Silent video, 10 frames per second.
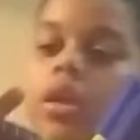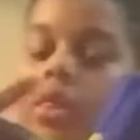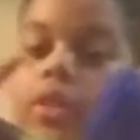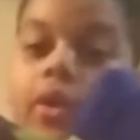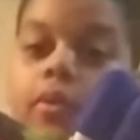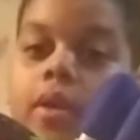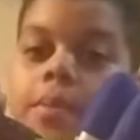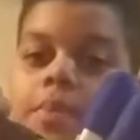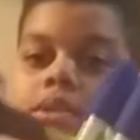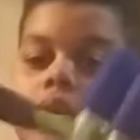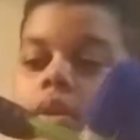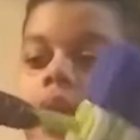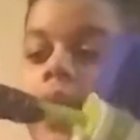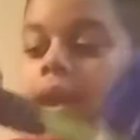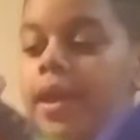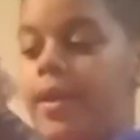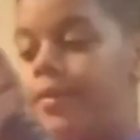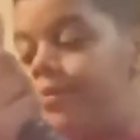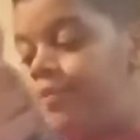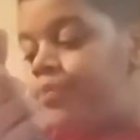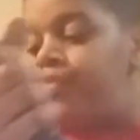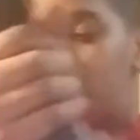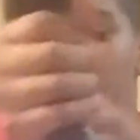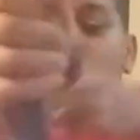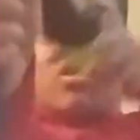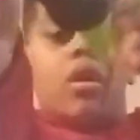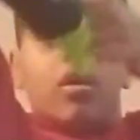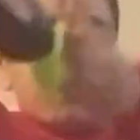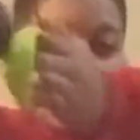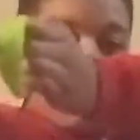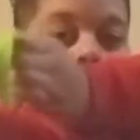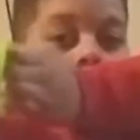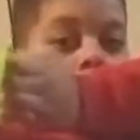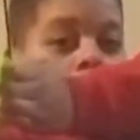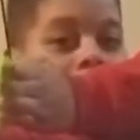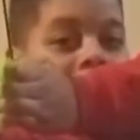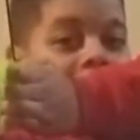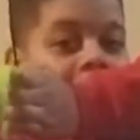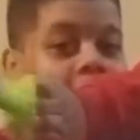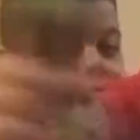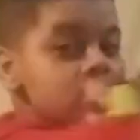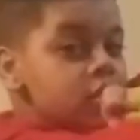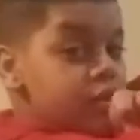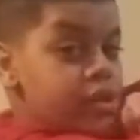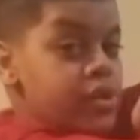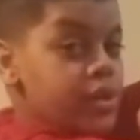The grip is okay. The range,